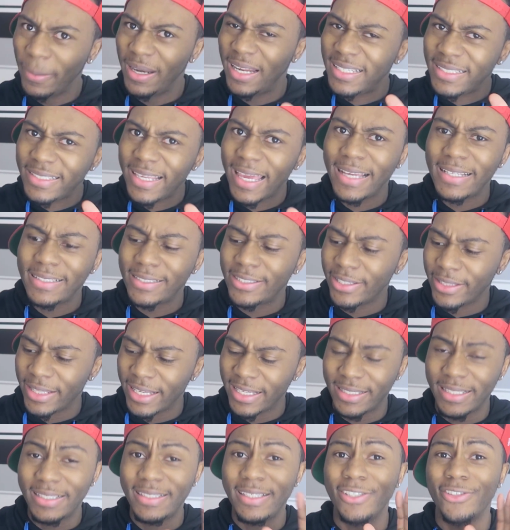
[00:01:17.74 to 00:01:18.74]
But let's get into
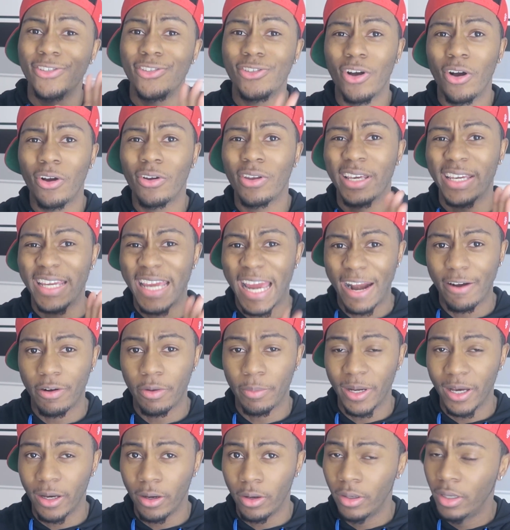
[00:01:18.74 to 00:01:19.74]
this. This is chocolate
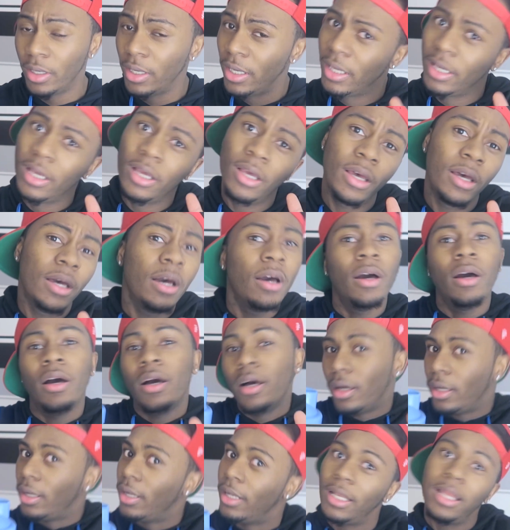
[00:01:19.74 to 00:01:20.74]
caramel.
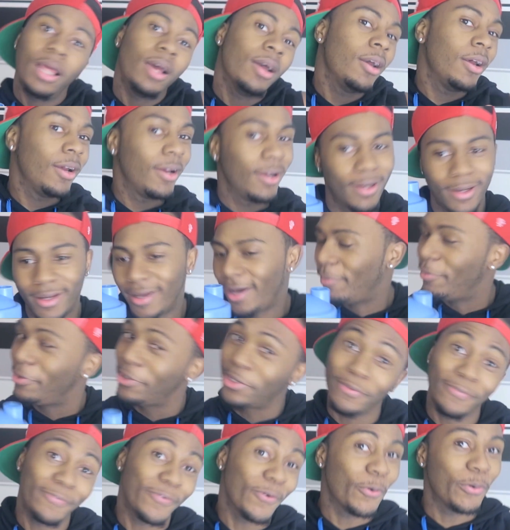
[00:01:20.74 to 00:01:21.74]
I'm
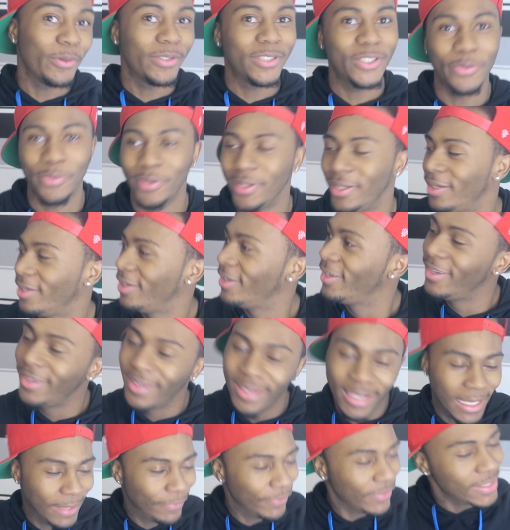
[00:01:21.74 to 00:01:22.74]
looking forward to it.
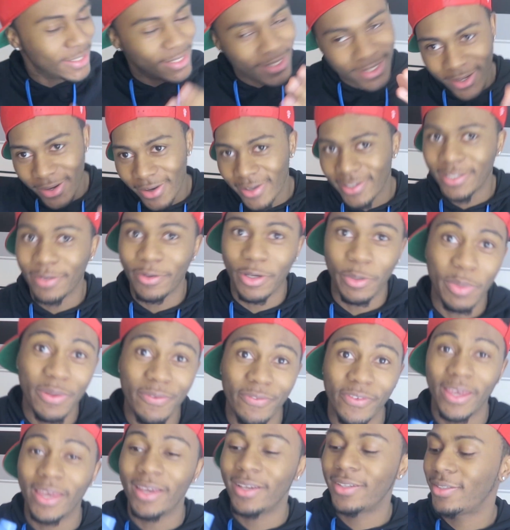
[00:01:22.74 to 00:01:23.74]
If it sucks, I'm going
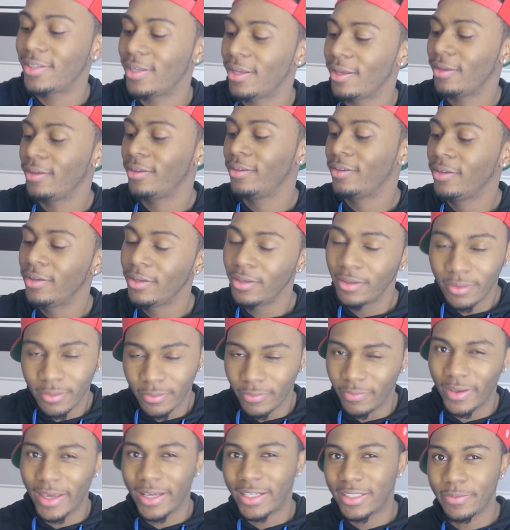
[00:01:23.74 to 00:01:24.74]
to be vexed.
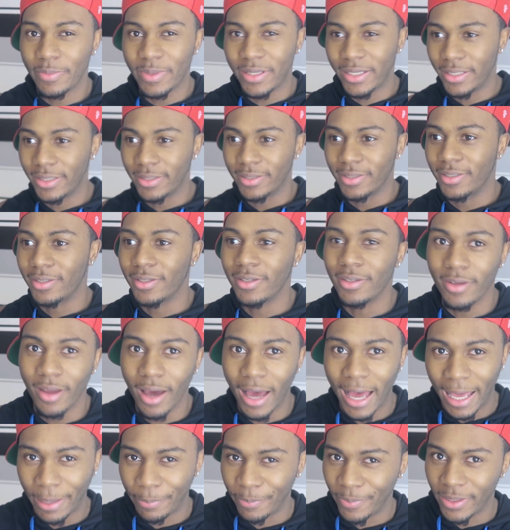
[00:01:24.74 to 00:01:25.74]
Vexed means
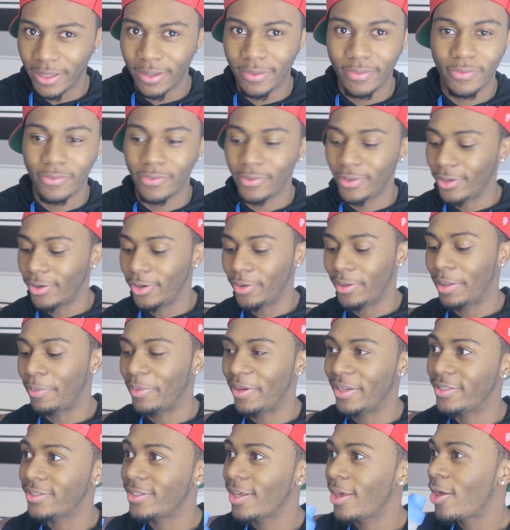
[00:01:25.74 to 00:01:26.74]
not happy, if you don't know
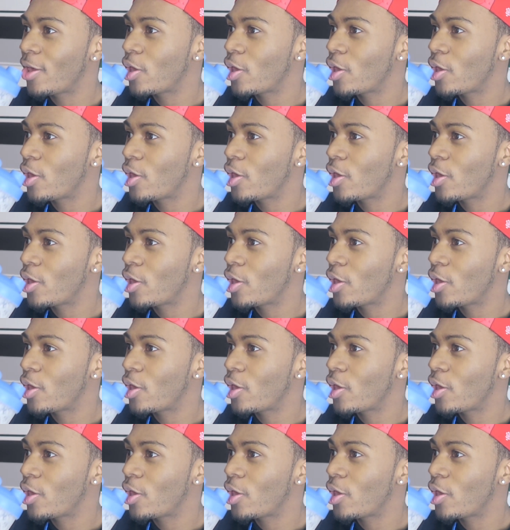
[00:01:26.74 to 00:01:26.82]
what that means.